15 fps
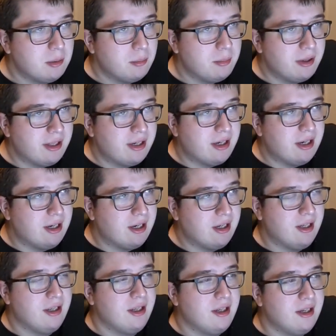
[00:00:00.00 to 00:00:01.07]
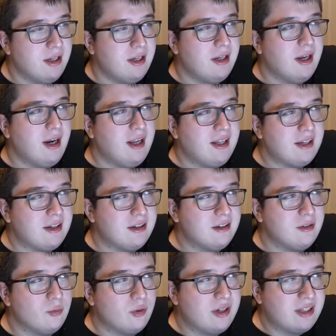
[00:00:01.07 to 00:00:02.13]
But I think
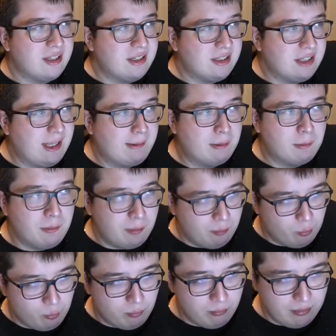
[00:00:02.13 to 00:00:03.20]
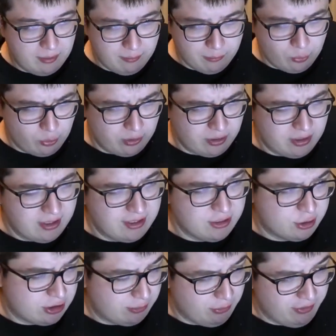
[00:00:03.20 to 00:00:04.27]
running it in Lambda would be more
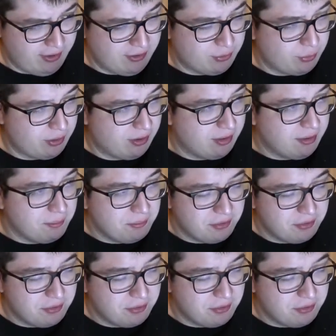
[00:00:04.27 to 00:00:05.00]
trouble than it's worth.